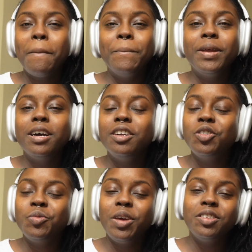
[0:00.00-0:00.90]
but
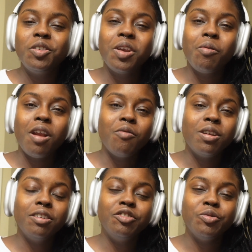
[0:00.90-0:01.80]
100 wings, you wanna run off with
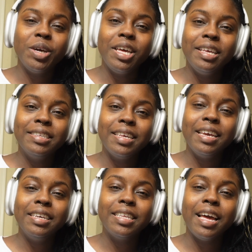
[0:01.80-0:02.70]
100 wings.
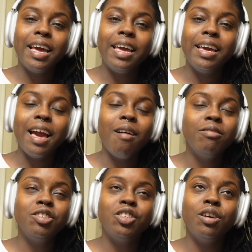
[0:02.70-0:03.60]
And it's like, I
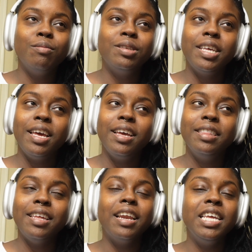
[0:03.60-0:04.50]
was just so upset
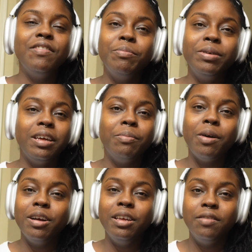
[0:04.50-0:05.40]
that I didn't even put that
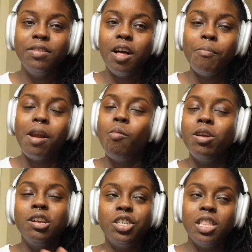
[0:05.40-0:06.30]
part in the vlog, but I
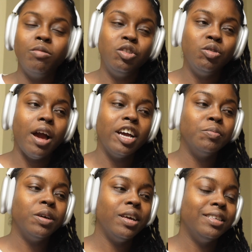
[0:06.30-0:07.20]
wanted to share that with you guys,
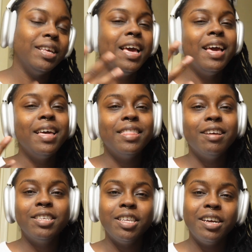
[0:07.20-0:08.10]
because
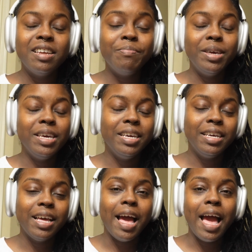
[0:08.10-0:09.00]
there still ended up
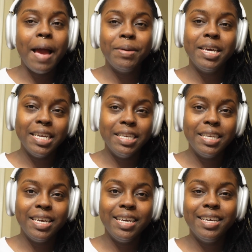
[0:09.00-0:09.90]
being a happy
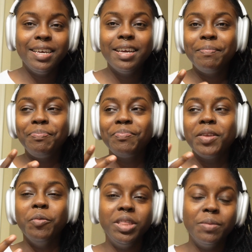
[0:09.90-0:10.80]
ending
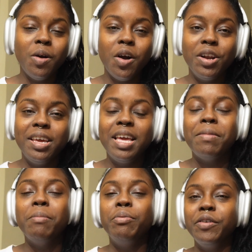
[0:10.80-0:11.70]
with the party, and
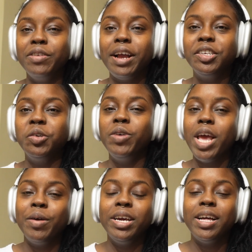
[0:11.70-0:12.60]
my boyfriend actually went
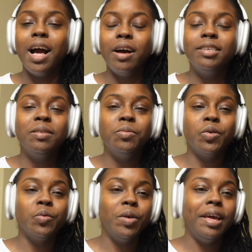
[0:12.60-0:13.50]
out and got some
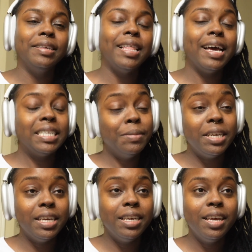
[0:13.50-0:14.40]
more wings last
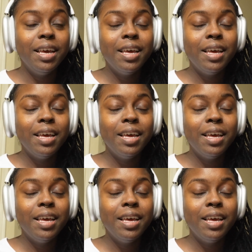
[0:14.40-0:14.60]
minute